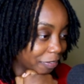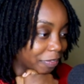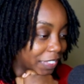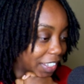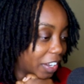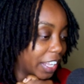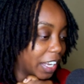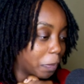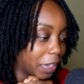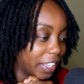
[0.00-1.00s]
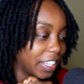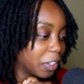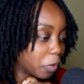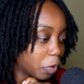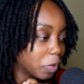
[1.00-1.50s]
Okay, they playing the
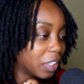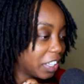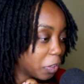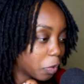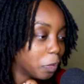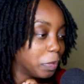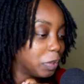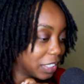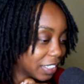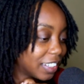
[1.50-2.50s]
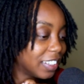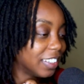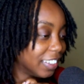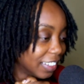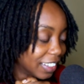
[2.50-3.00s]
hero music.
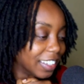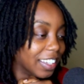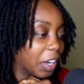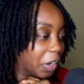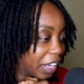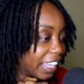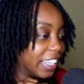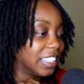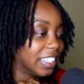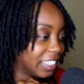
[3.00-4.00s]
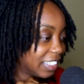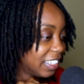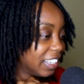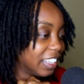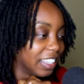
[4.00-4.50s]
Okay.
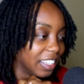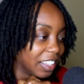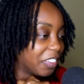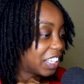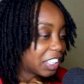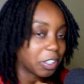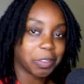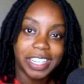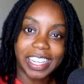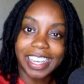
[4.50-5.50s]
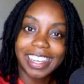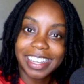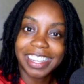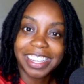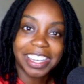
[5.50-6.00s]
Victory.
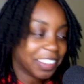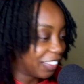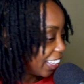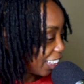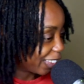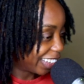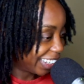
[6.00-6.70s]
Victory.